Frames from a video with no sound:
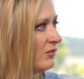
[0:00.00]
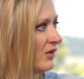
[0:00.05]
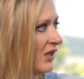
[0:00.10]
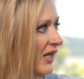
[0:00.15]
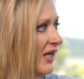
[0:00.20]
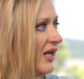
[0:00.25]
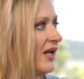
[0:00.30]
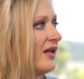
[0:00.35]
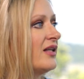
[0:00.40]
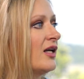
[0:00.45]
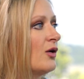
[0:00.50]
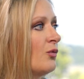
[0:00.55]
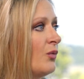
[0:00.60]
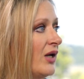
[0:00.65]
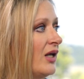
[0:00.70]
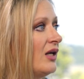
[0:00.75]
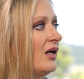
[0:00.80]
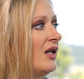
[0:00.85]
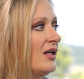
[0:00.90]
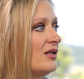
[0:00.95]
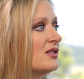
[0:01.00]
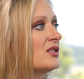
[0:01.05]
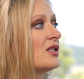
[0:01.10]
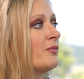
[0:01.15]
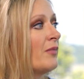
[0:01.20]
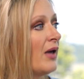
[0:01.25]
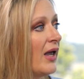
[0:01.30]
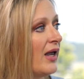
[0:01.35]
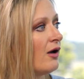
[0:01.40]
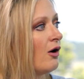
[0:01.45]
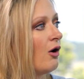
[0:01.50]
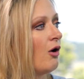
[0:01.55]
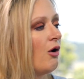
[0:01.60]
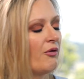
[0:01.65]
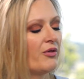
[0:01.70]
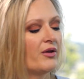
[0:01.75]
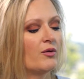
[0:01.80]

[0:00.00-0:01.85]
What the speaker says: need that we need to mail,